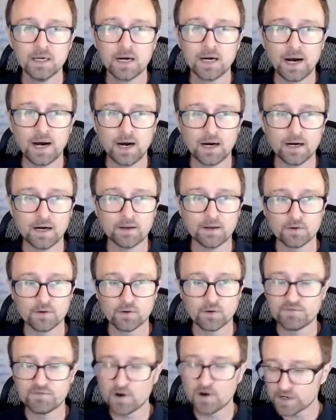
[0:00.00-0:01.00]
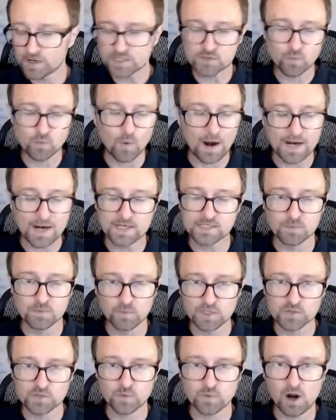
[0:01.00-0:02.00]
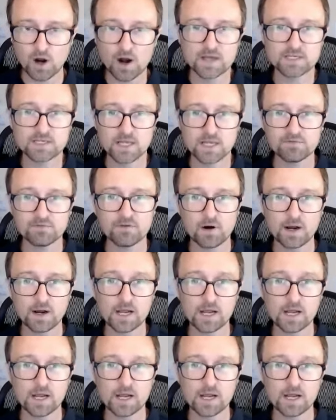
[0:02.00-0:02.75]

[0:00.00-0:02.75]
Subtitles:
There are various ways in which we identify